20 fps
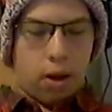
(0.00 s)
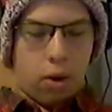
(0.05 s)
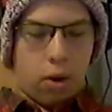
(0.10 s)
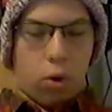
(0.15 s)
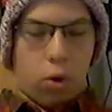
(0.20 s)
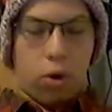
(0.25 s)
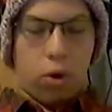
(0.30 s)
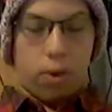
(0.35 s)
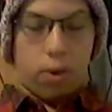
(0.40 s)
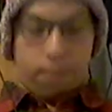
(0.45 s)

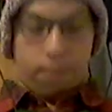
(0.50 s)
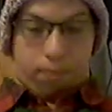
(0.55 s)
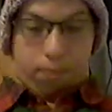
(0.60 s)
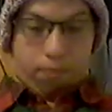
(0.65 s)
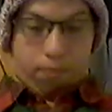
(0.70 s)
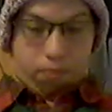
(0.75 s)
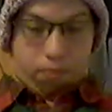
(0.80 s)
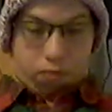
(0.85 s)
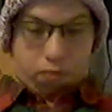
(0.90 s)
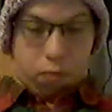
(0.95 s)
or
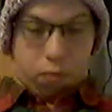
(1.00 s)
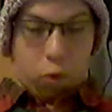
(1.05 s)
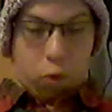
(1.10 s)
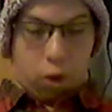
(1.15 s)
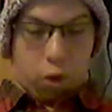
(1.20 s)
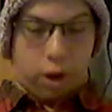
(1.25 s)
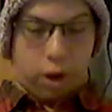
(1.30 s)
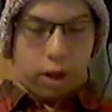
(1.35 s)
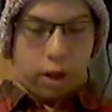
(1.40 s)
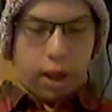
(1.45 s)

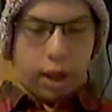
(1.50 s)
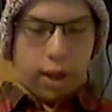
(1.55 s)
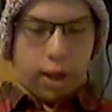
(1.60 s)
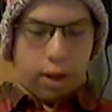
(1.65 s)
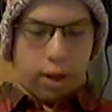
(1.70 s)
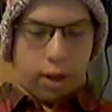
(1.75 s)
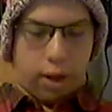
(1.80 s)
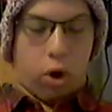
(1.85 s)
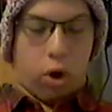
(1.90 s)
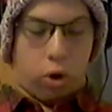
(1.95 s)

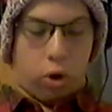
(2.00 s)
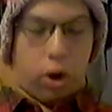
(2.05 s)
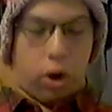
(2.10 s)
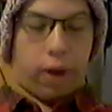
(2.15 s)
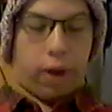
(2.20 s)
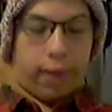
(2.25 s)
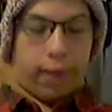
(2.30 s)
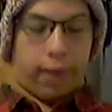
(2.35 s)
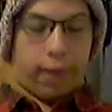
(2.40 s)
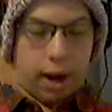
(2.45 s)

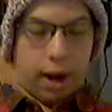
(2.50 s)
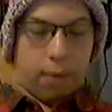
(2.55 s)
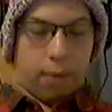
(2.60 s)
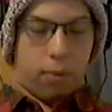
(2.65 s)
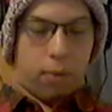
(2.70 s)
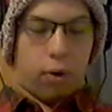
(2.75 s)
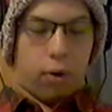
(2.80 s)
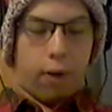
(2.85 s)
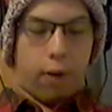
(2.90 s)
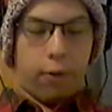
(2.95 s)
online,
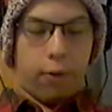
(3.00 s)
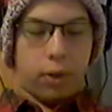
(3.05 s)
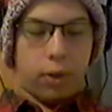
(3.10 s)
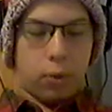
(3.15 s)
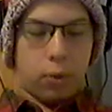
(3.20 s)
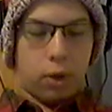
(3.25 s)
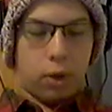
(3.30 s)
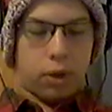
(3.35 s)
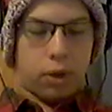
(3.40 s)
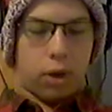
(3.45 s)

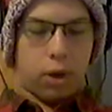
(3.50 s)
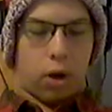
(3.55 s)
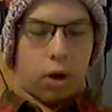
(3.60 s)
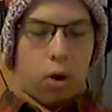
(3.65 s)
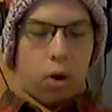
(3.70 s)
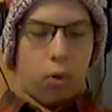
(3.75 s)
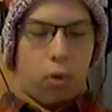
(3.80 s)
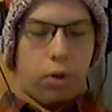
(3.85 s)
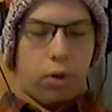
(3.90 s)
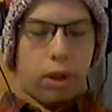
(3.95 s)
reference works
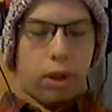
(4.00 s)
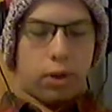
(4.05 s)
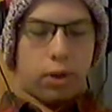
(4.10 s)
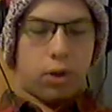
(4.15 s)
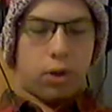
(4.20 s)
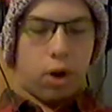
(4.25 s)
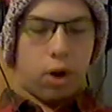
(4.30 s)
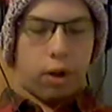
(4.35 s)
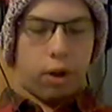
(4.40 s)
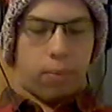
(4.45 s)
are only a
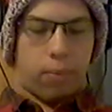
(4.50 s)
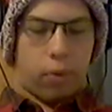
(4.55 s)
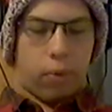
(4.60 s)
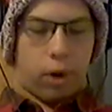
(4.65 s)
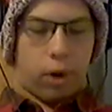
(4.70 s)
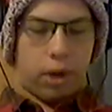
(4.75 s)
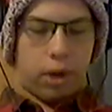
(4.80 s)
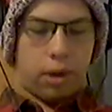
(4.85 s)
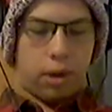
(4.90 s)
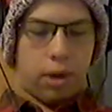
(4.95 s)
starting
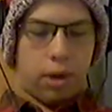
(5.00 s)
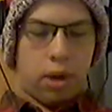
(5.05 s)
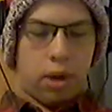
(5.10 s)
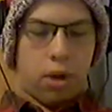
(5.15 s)
point,